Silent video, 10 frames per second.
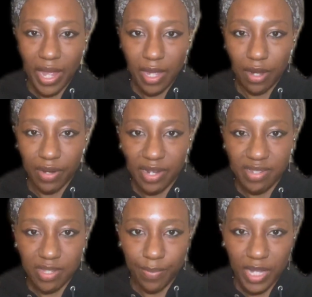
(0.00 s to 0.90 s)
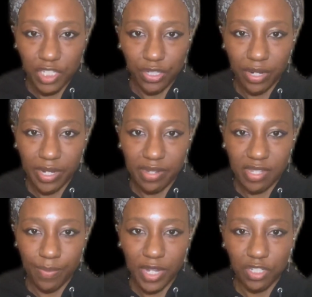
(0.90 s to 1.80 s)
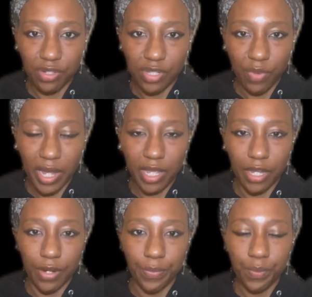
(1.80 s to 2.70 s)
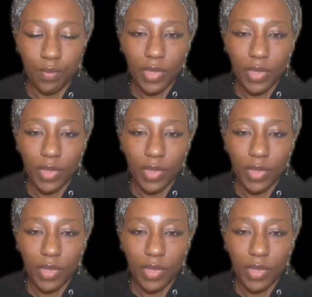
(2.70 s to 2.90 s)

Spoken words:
here, here's the picture. Here's the pictures right here.